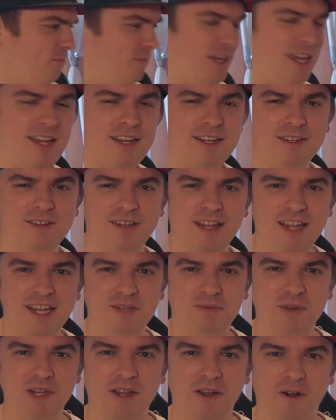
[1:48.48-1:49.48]
kick
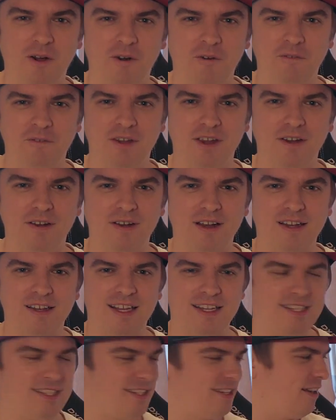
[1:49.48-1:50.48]
today's video off here and
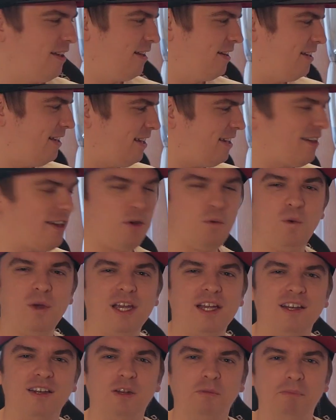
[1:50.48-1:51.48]
let's take a
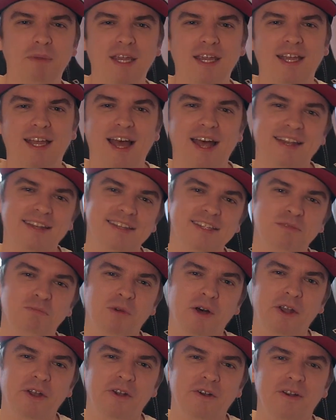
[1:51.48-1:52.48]
quick little peek at this
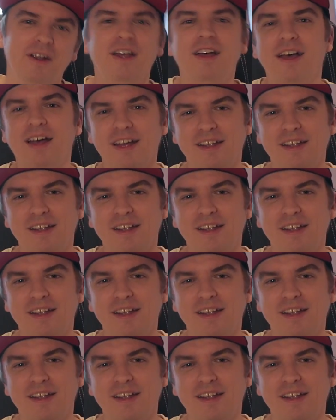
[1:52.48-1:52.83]
monitor,